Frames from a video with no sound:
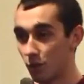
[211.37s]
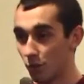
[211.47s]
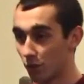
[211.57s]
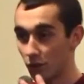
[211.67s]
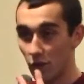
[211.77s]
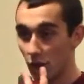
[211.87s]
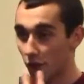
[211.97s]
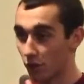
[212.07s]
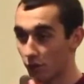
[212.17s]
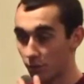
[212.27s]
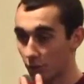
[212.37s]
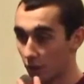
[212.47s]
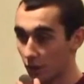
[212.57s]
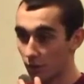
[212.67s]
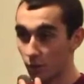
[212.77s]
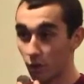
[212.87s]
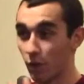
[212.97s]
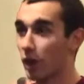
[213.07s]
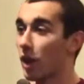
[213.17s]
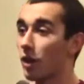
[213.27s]
with
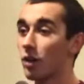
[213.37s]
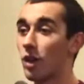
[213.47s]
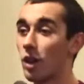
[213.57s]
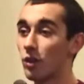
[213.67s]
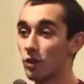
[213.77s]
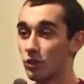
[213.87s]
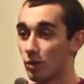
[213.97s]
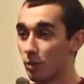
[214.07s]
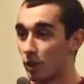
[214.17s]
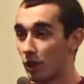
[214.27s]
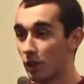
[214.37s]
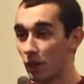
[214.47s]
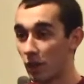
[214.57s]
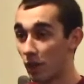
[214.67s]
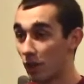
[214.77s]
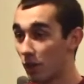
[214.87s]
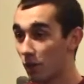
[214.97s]
learning how to not look somebody in the eye